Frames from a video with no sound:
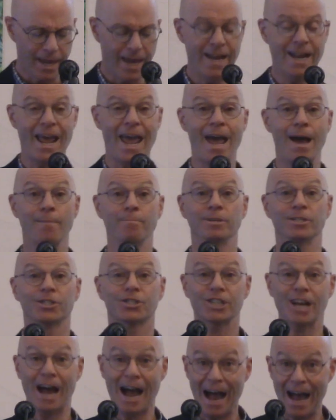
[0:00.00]
And
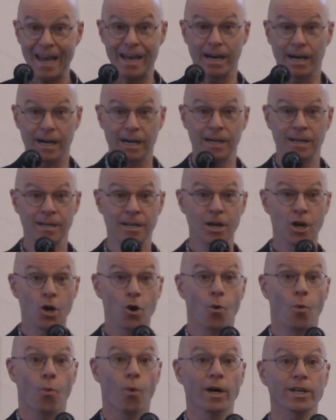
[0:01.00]
Amaziah
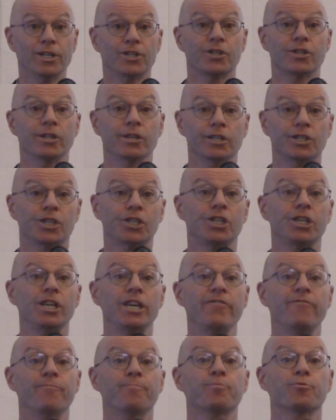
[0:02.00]
was the
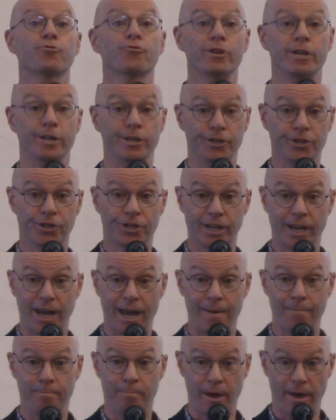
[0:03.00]
chief priest
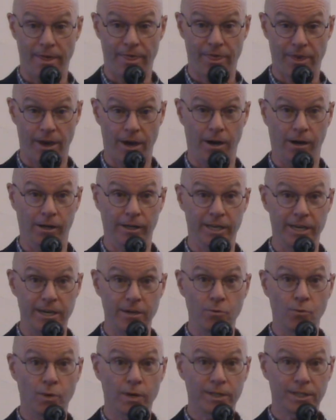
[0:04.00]
at Bethel.
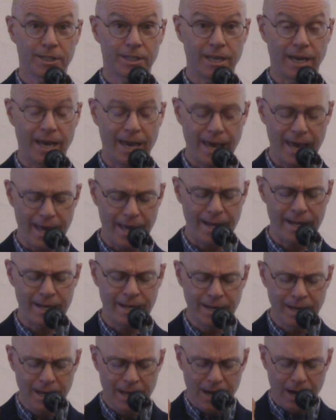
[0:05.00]
He was the
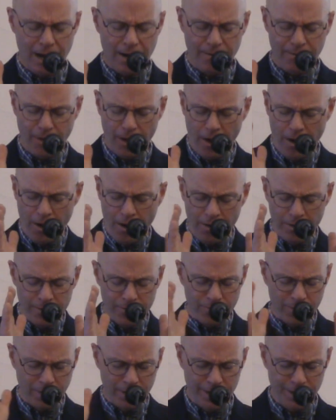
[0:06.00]
head of all
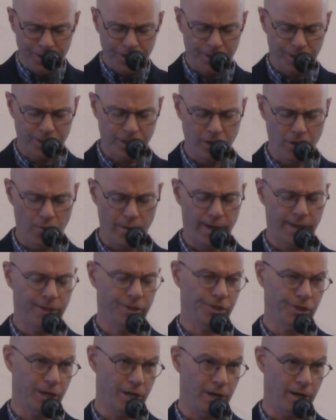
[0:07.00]
the religious
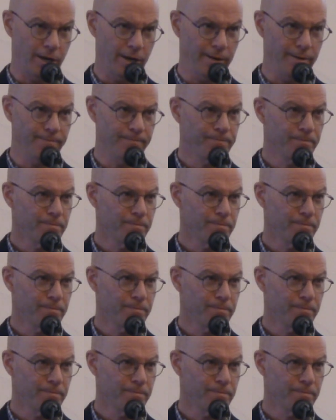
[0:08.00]
goings-on.